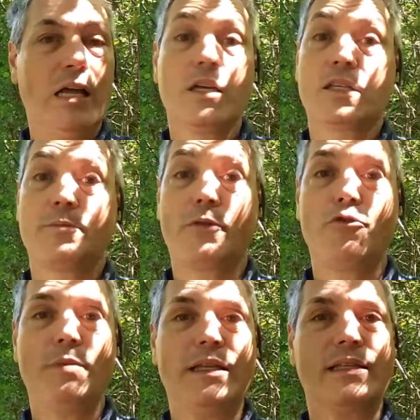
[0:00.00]
Some of
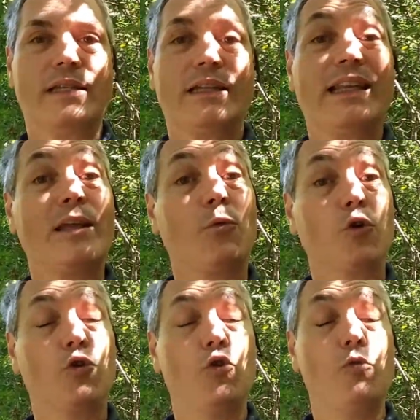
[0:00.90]
you may decide that they
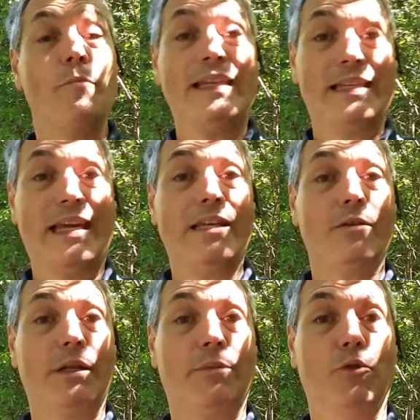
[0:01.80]
want to meditate a
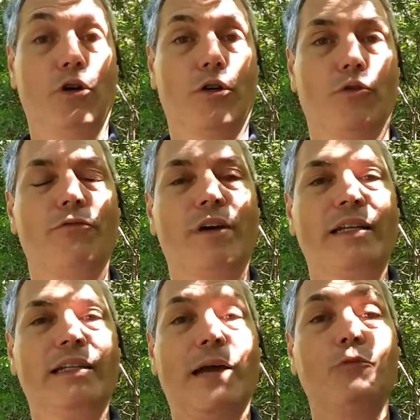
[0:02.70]
bit more, to
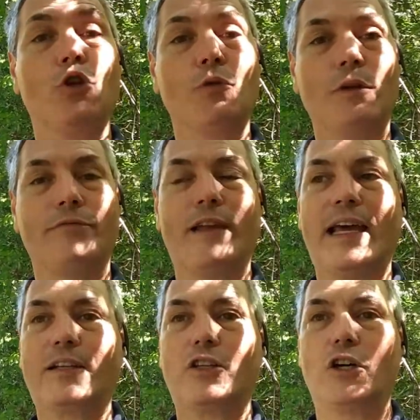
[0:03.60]
find time to
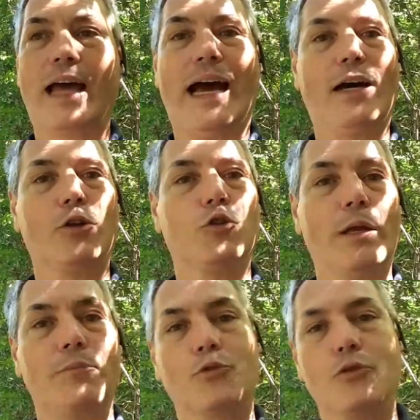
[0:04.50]
reflect on how to
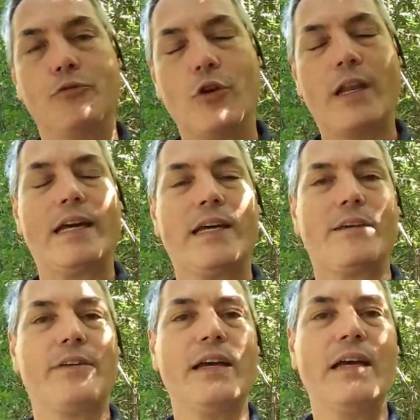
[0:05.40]
improve your
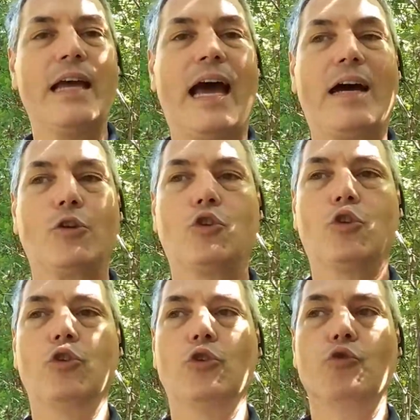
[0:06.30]
life, how
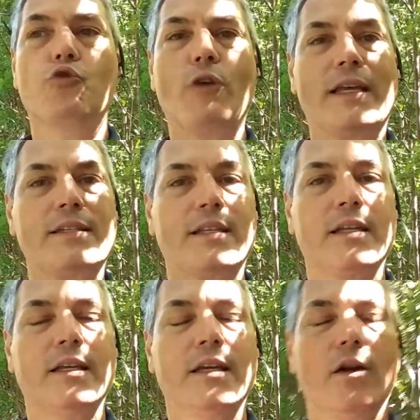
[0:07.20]
to rest,
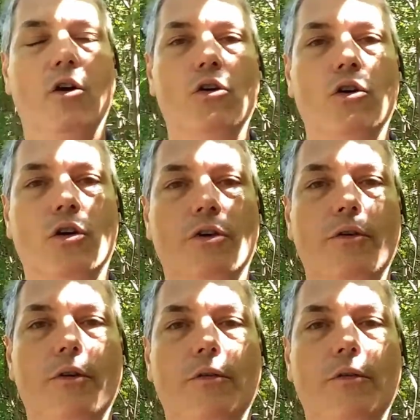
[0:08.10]
or